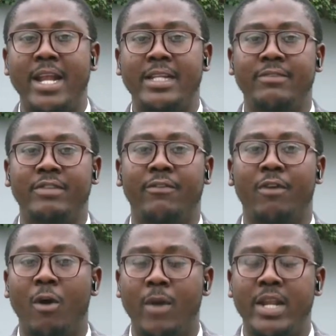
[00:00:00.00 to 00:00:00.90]
palliatives
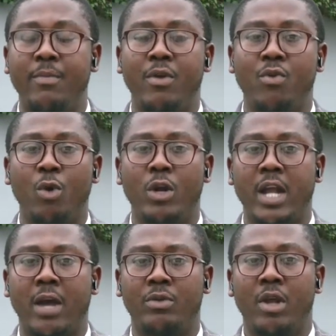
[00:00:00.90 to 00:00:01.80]
have already been
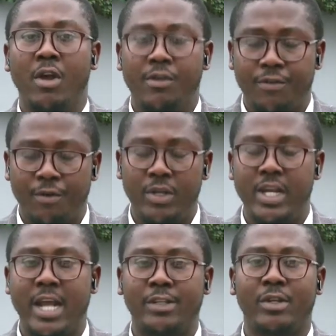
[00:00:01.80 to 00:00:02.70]
rolled out
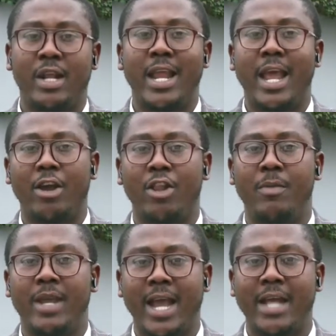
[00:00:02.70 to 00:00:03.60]
through the National
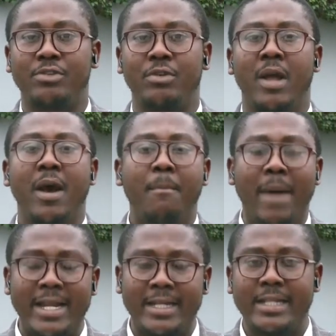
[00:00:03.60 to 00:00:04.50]
Economic Council,
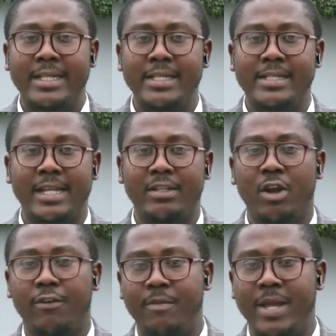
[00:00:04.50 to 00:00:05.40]
mandating
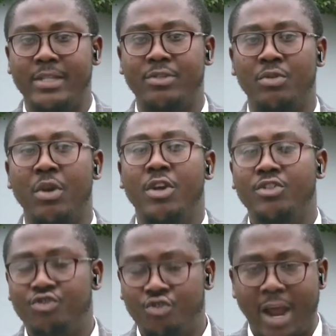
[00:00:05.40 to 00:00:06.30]
state governments to
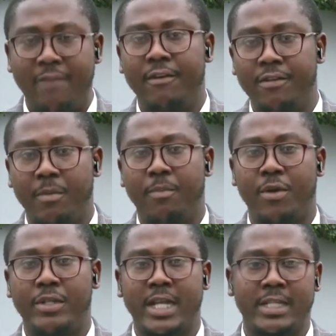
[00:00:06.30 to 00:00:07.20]
drive the
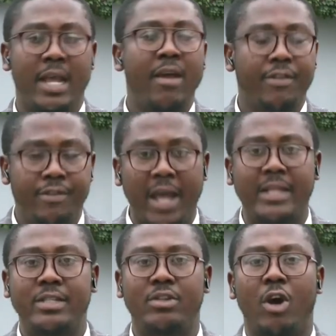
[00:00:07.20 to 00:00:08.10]
process.
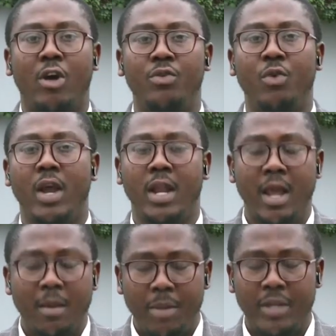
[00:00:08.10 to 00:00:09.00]
That is
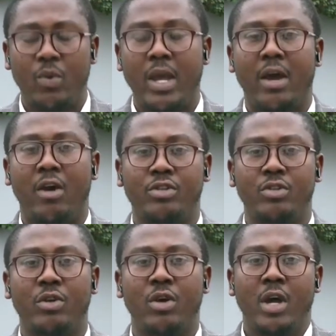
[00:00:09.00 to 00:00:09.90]
ongoing. But we are
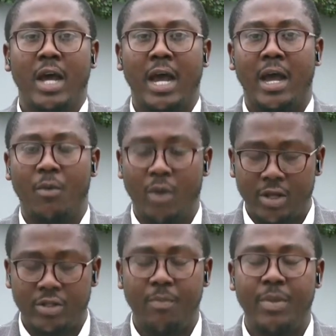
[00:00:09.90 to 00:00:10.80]
also uh,
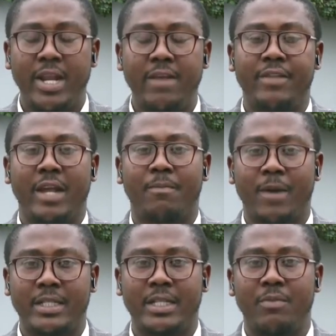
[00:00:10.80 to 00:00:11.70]
we also believe
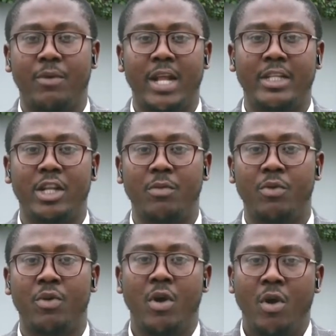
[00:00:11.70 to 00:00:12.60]
that President Bola
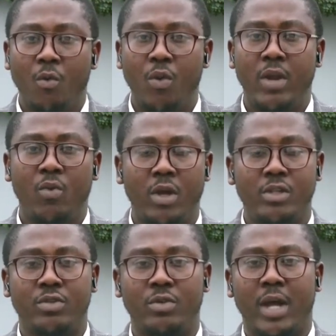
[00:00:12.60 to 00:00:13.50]
Tinubu will
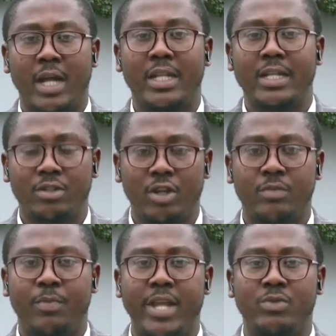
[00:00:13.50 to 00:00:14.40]
want to at least
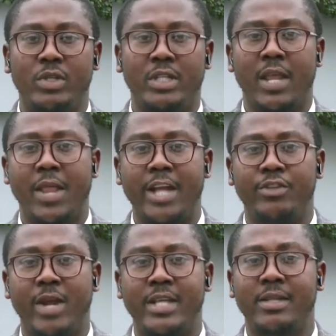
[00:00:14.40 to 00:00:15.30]
touch base with uh,
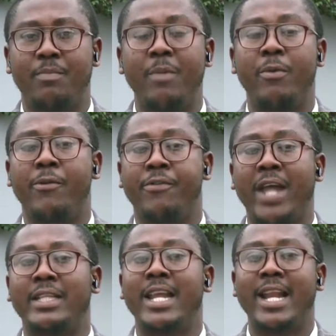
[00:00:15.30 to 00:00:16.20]
Nigerians, the people
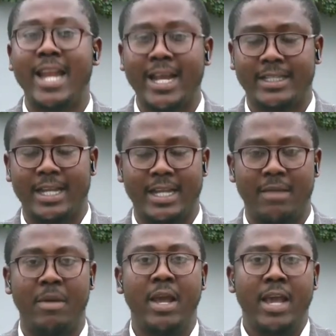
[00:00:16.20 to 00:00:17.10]
that
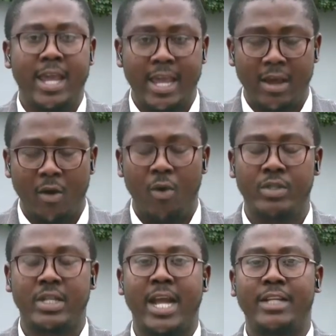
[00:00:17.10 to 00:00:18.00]
elected him. He
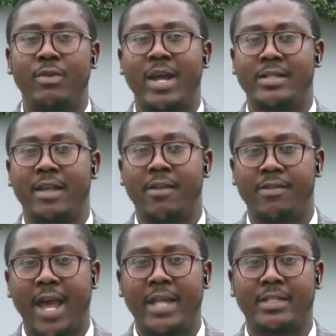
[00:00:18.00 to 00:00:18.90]
owes Nigerians
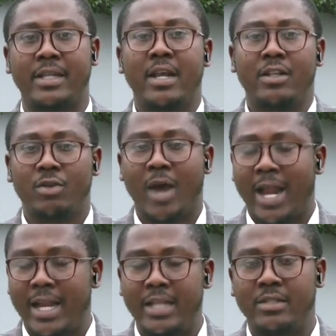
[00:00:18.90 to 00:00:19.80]
that
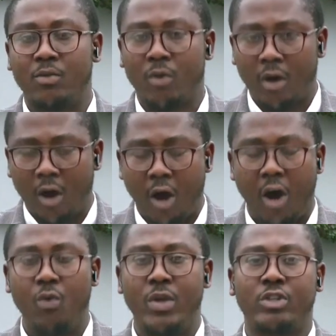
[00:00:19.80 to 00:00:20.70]
to at least
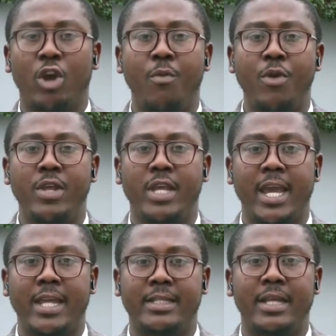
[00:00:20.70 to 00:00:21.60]
always
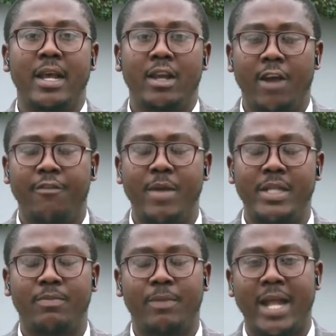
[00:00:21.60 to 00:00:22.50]
communicate
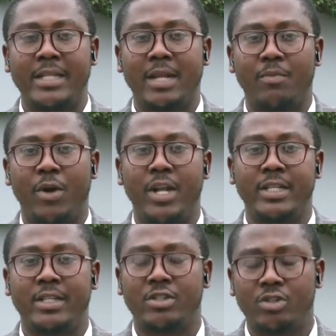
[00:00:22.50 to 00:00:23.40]
government plans and
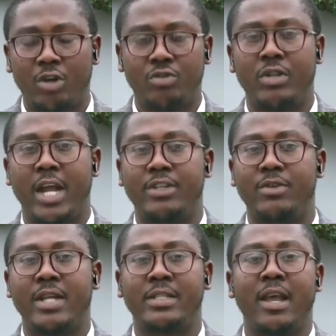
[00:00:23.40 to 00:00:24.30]
policies, talk to
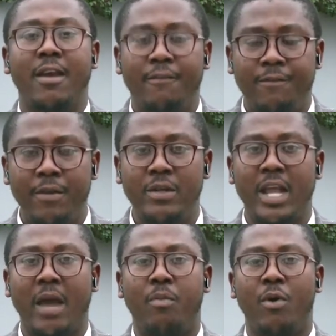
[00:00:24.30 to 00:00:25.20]
Nigerians,
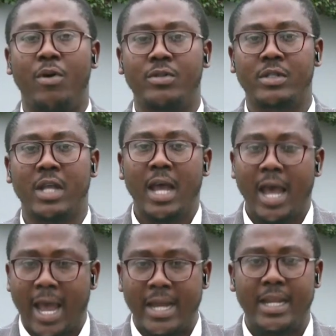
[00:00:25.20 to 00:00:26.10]
feel their pulse,
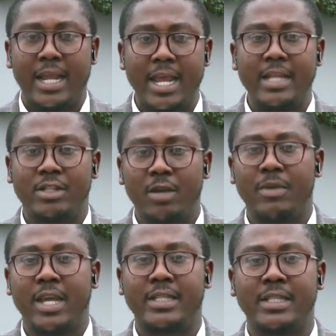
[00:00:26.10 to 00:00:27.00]
and in
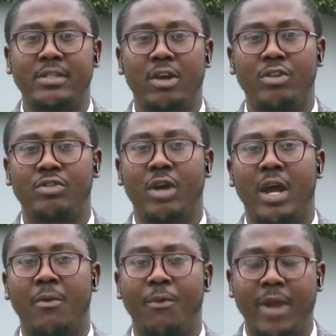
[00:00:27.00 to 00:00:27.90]
some cases
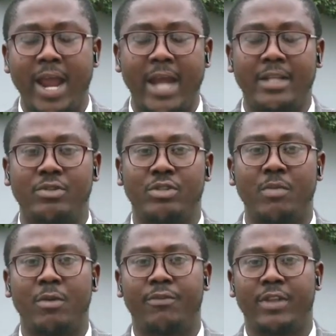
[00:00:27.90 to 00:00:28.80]
also uh, react to
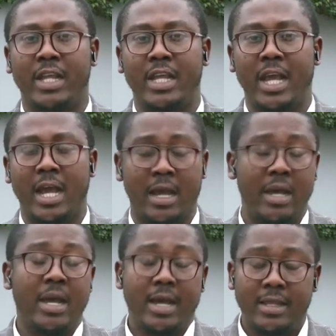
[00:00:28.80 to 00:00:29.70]
some of the
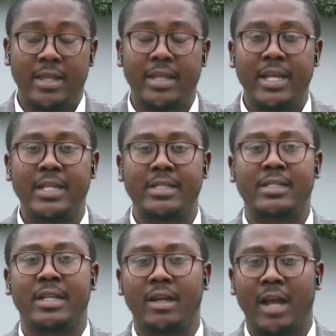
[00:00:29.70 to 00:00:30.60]
uh, the
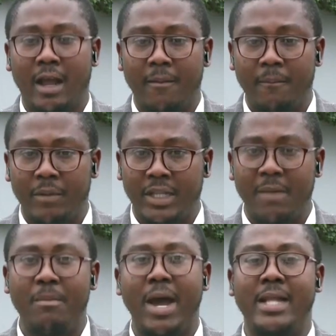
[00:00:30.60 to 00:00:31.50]
things, the uh,
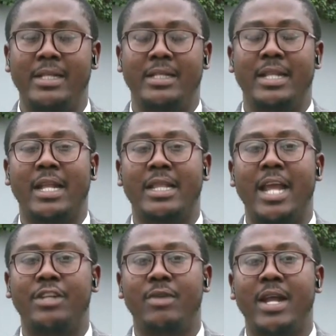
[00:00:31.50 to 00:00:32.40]
demands
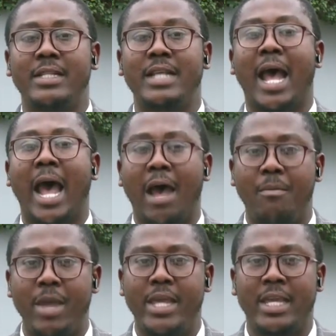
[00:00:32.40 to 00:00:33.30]
that Nigerians
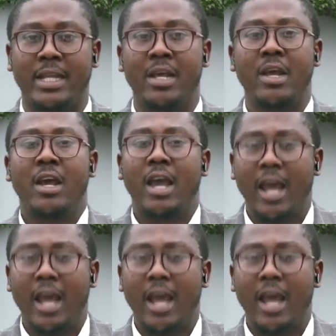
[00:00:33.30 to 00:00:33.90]
are making